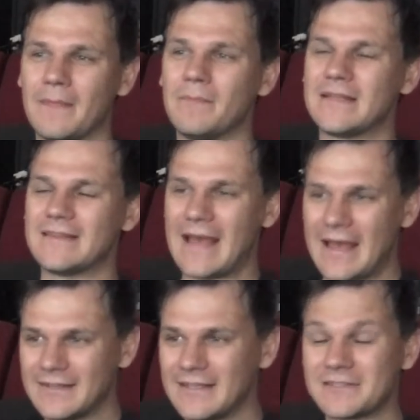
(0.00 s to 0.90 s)
But
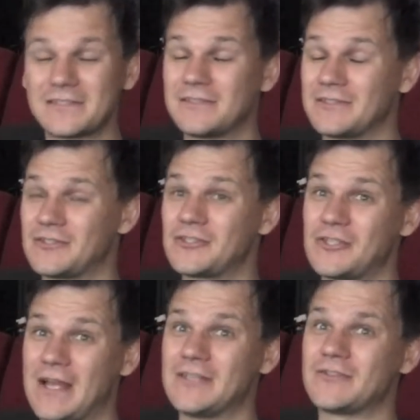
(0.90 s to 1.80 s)
that has
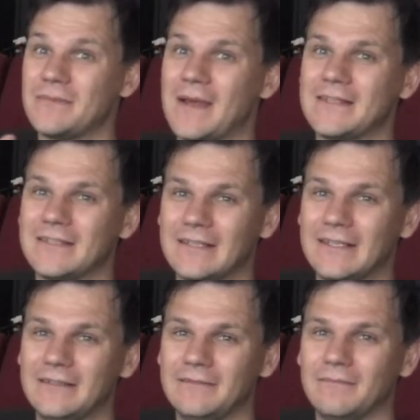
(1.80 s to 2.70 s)
changed dramatically.
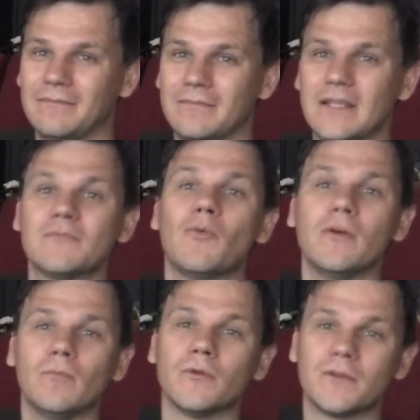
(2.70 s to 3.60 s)
There's more
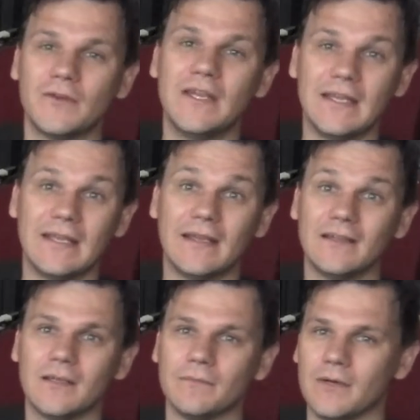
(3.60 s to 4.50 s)
and more 3D in
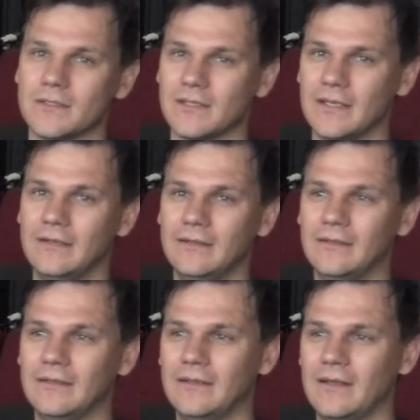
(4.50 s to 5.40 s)
compositing,
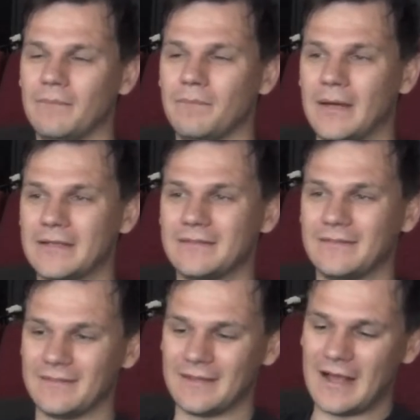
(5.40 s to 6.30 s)
but
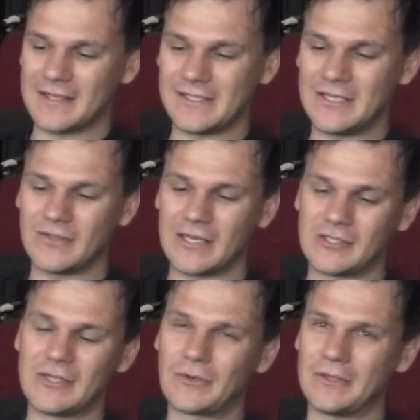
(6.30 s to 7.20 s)
the guys need to
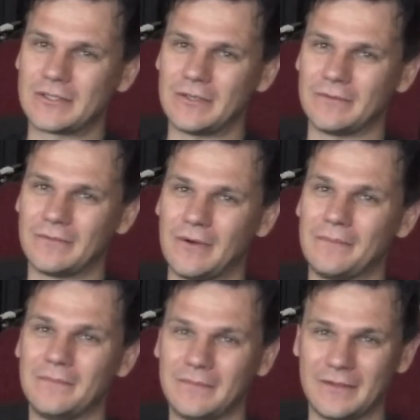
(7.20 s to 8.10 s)
actually cross over
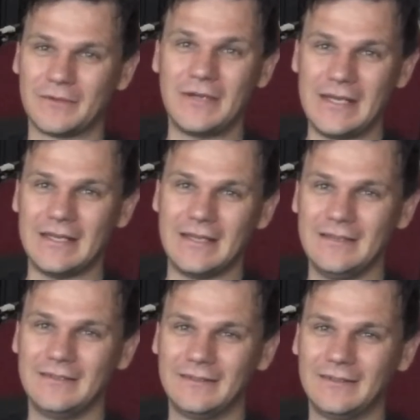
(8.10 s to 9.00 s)
from the 3D
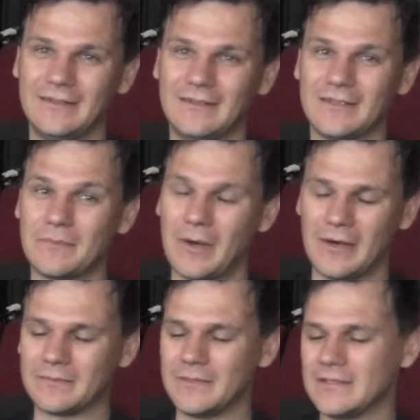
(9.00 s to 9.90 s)

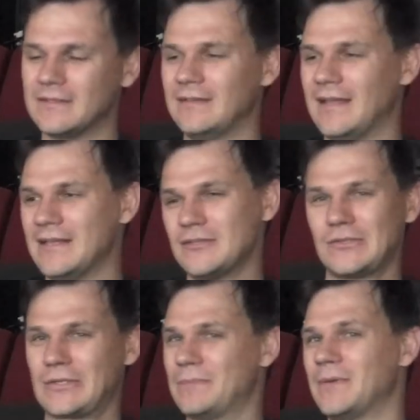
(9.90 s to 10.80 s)
department into
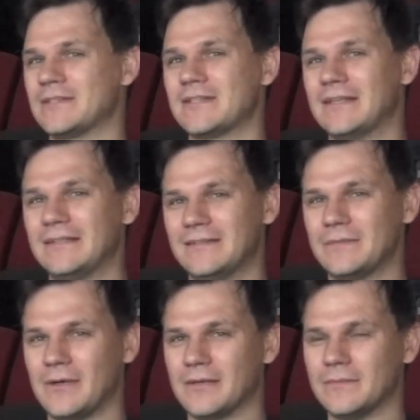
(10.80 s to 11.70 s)
the compositing
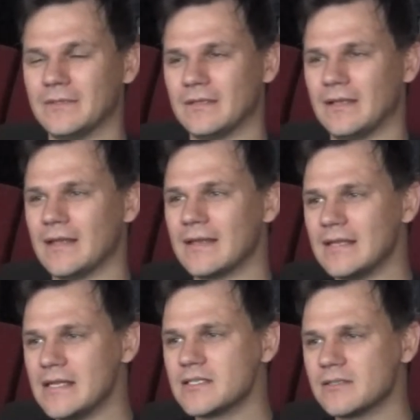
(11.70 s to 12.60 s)
department, and that
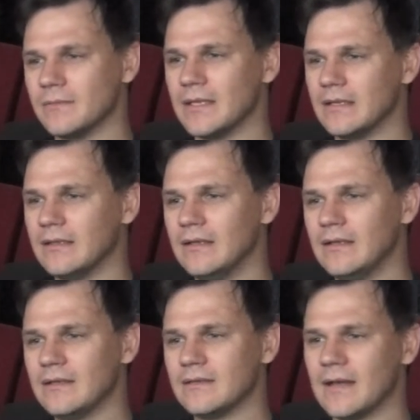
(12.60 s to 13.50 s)
needs to be
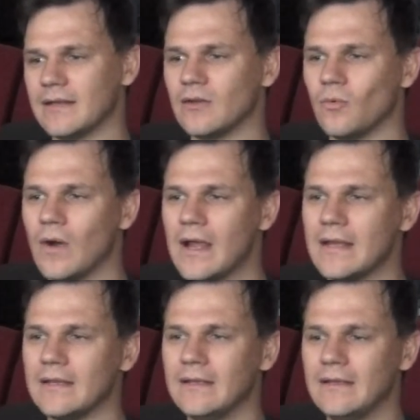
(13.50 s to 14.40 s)
done in a
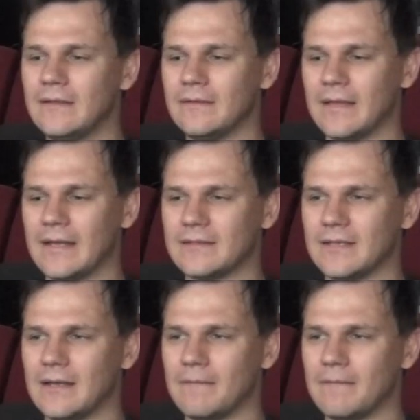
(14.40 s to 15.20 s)
way that